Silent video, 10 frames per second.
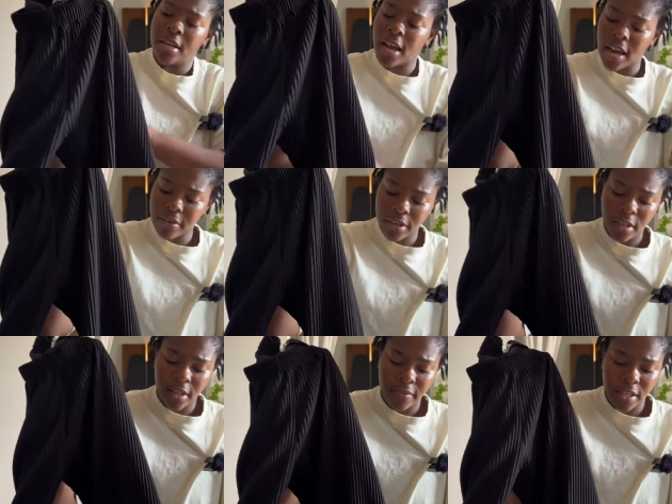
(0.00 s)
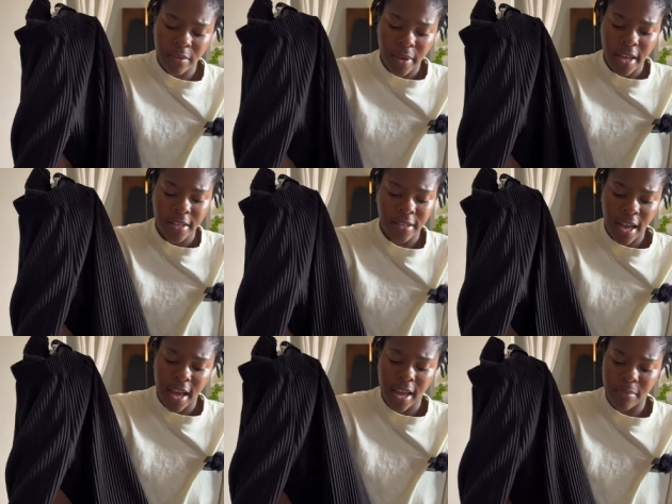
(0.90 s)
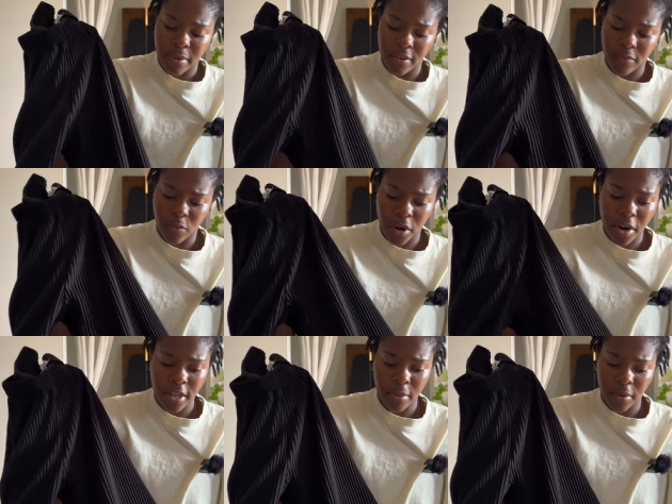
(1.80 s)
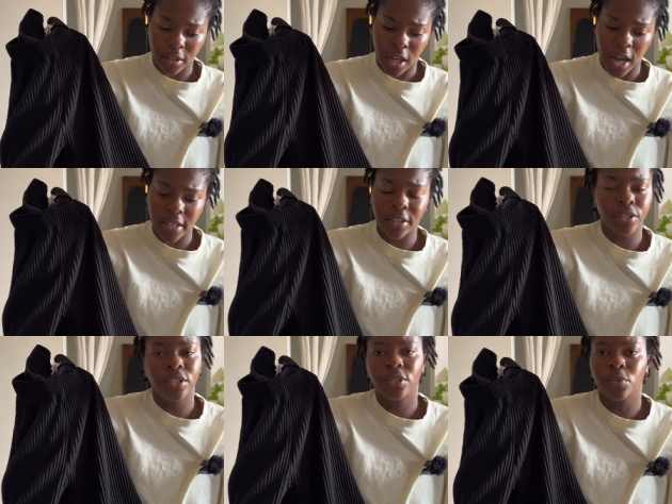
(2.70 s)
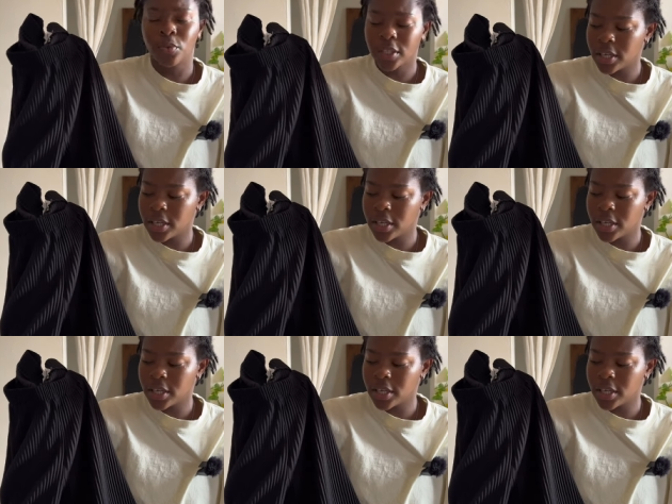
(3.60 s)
I really love these pants. I've been wearing them a lot. They're just really